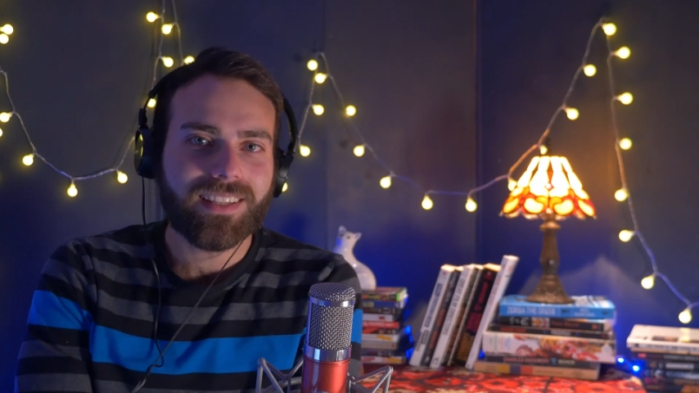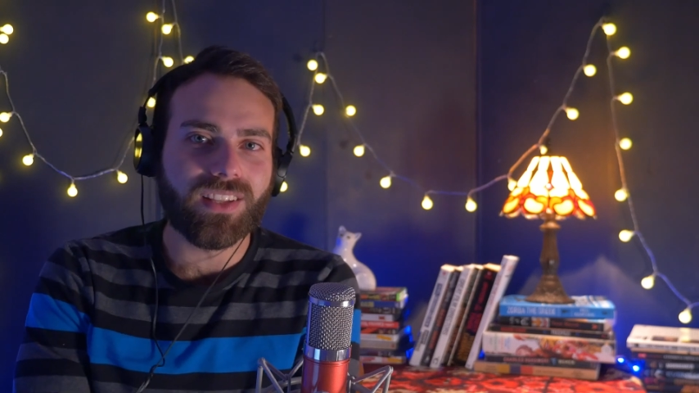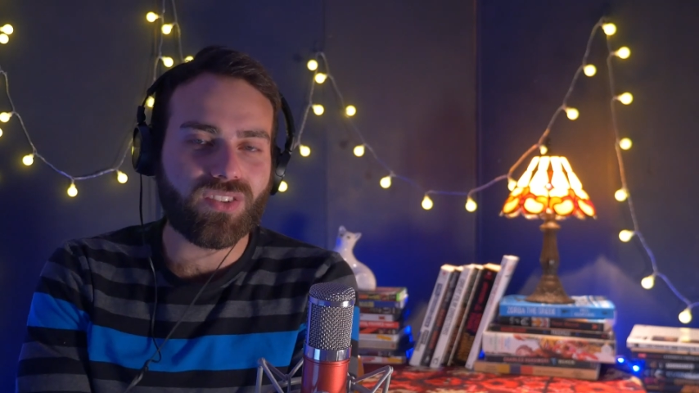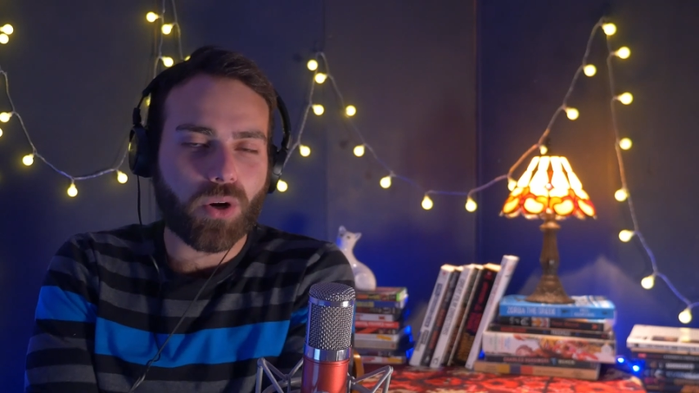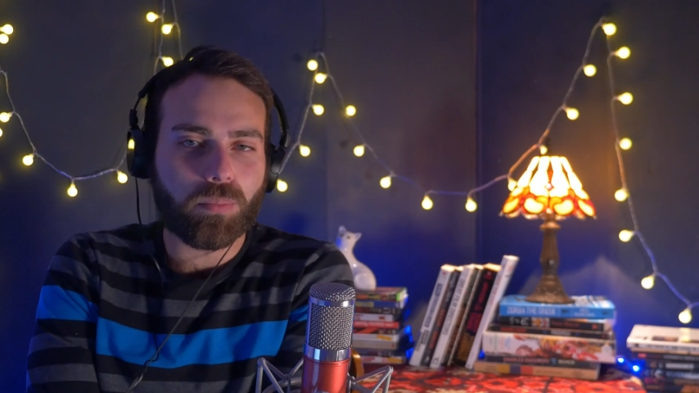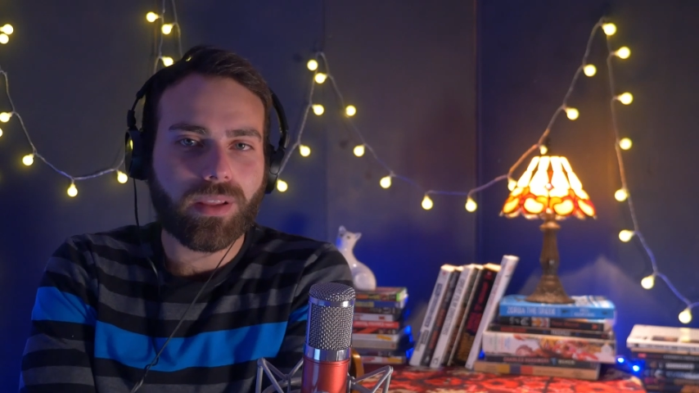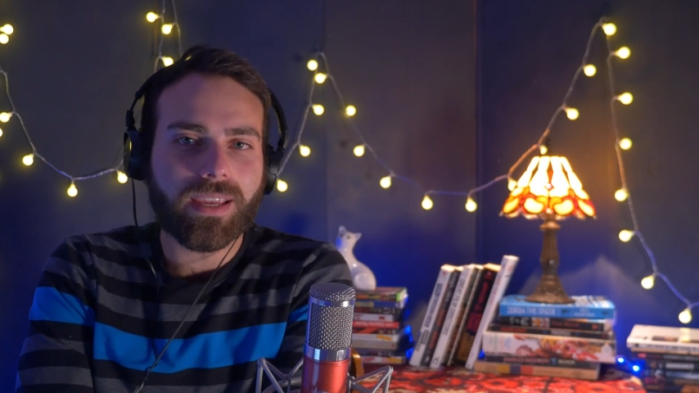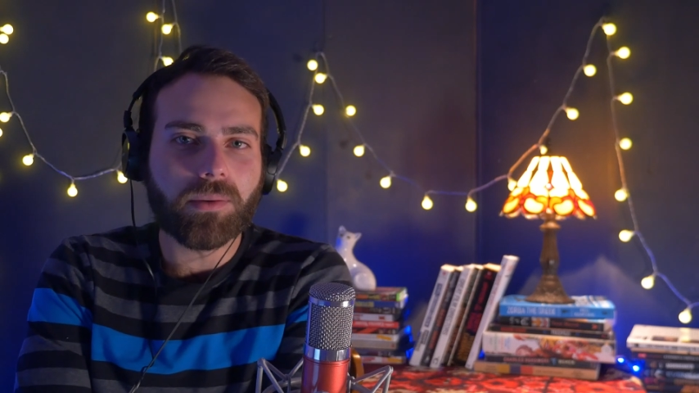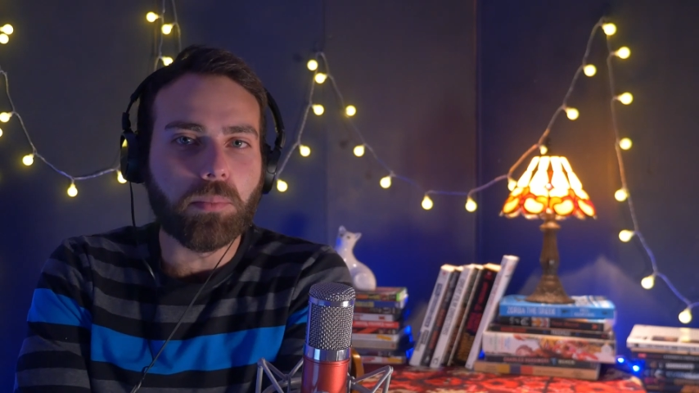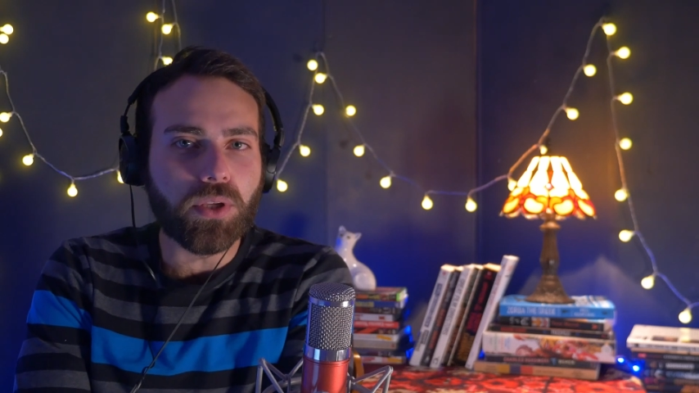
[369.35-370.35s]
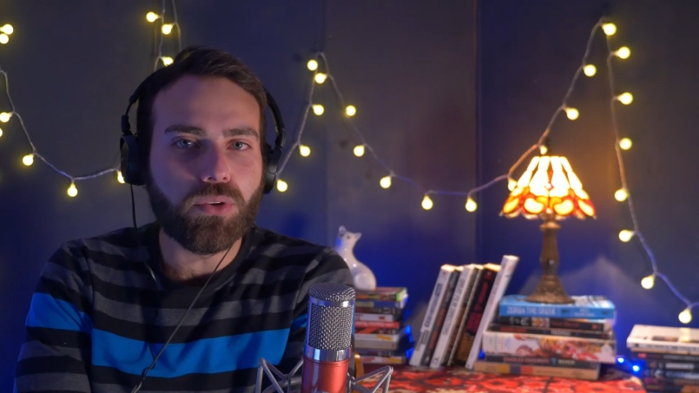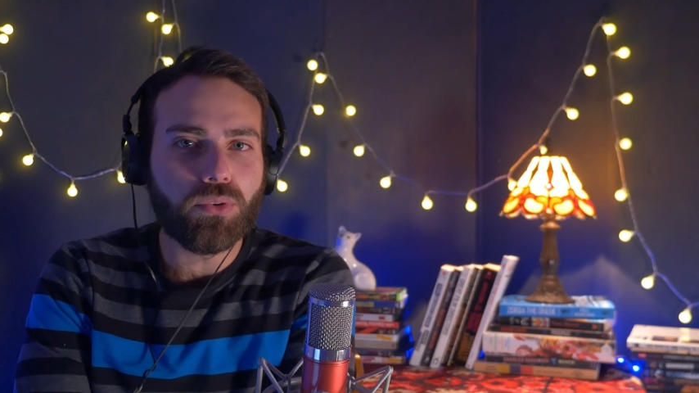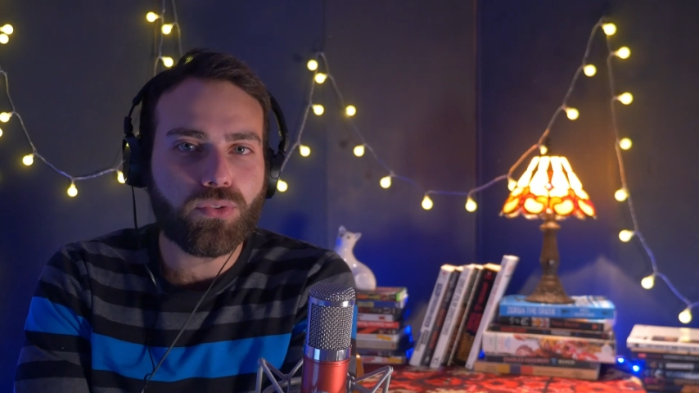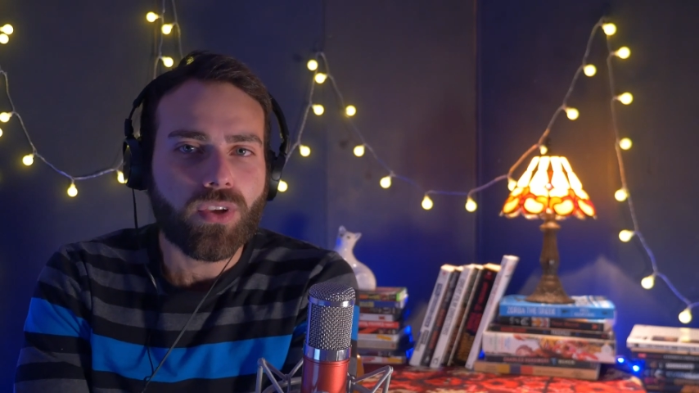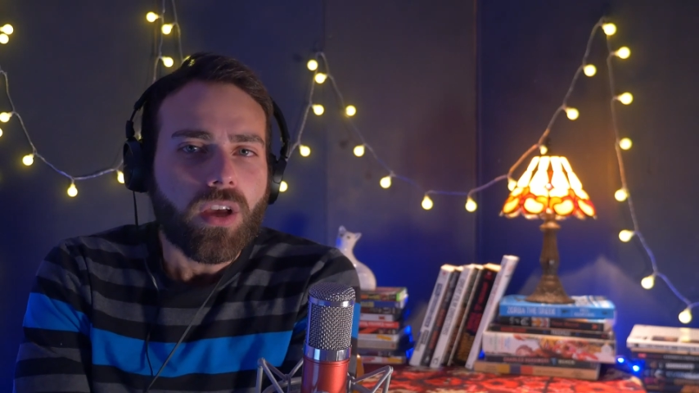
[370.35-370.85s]
they start playing
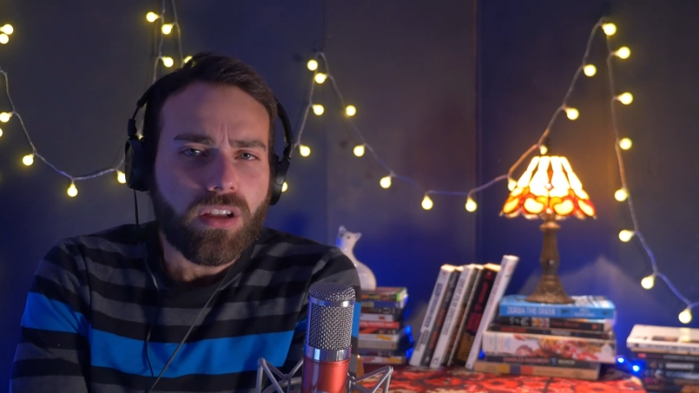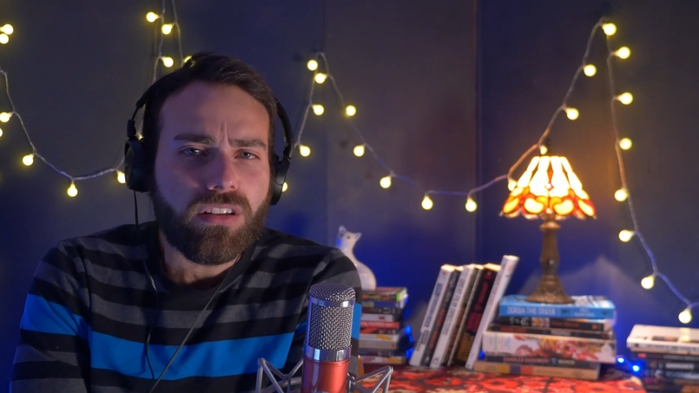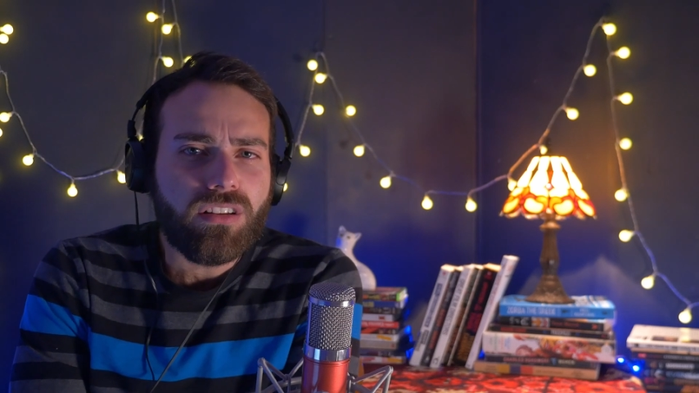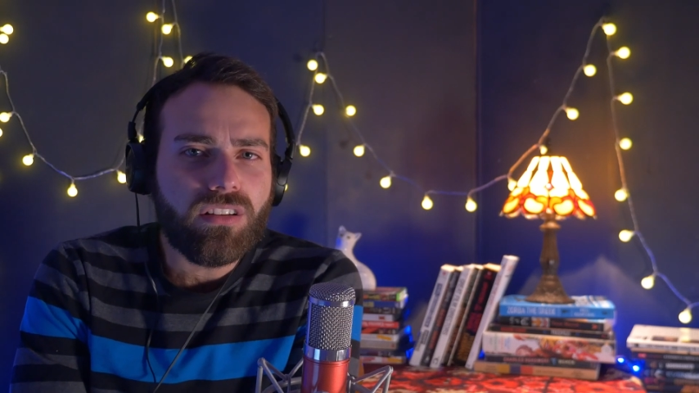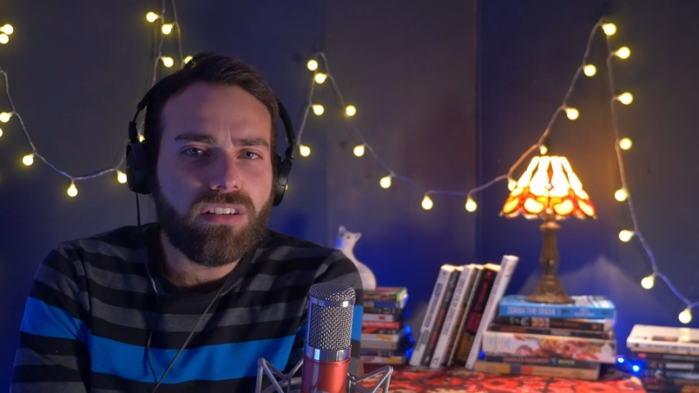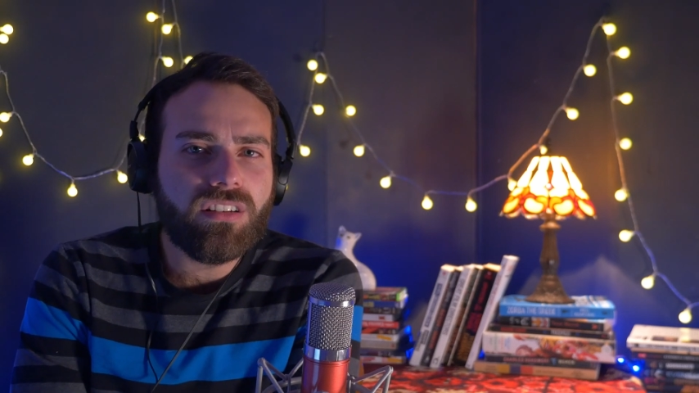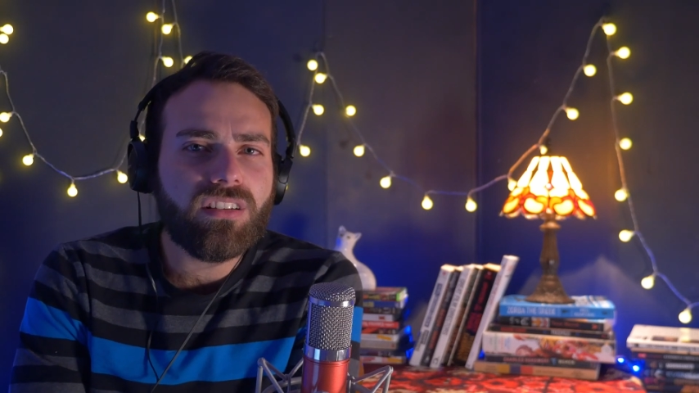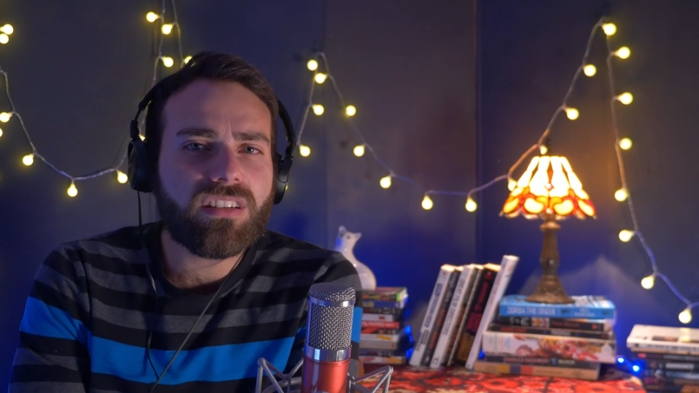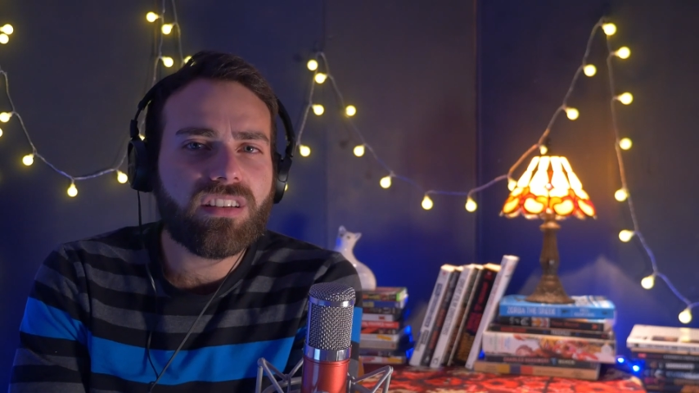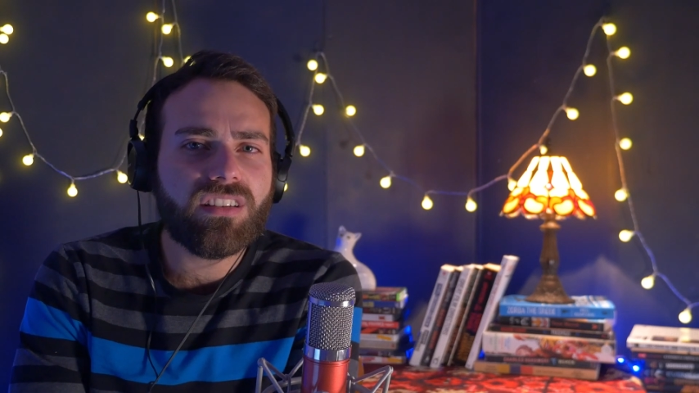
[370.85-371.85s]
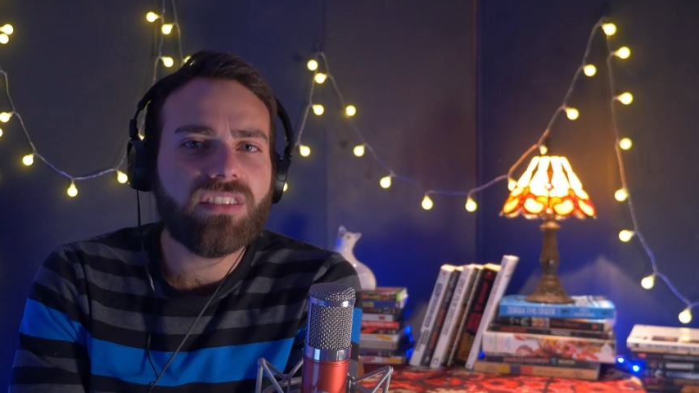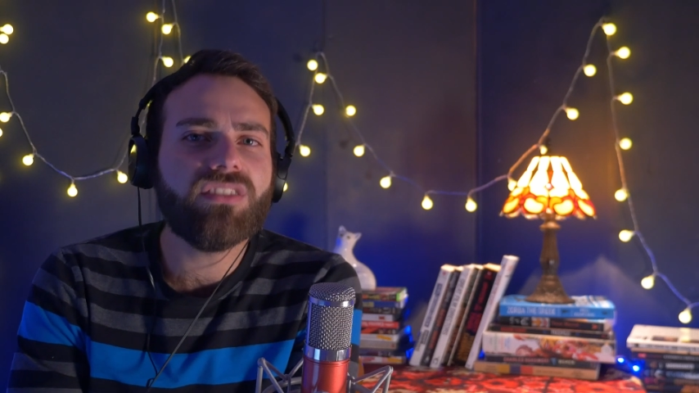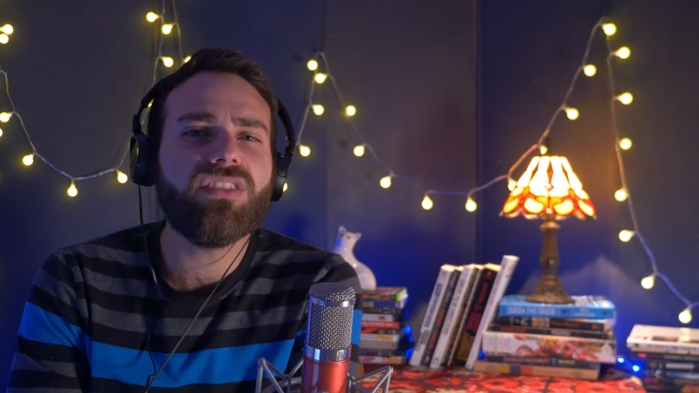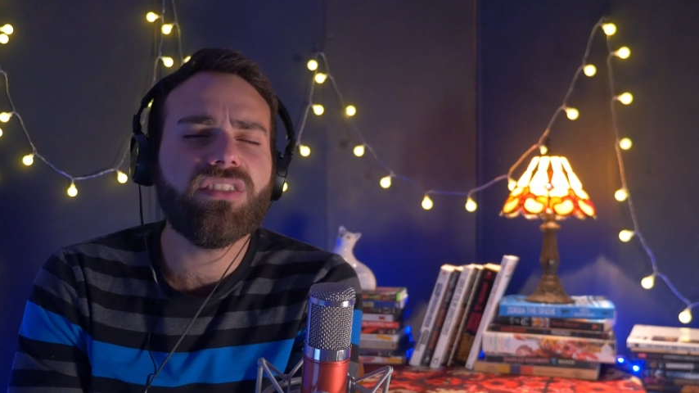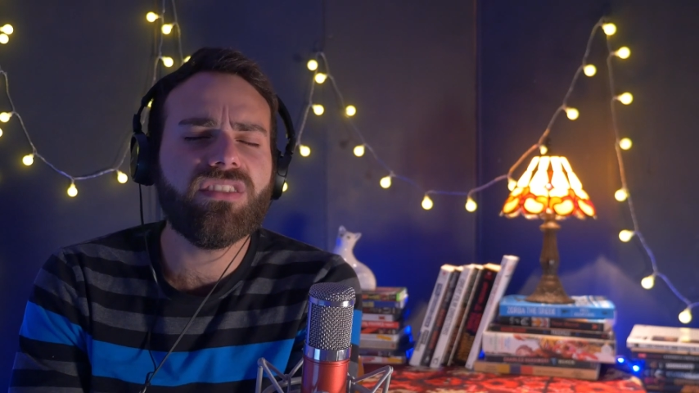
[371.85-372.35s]
Muse. Look into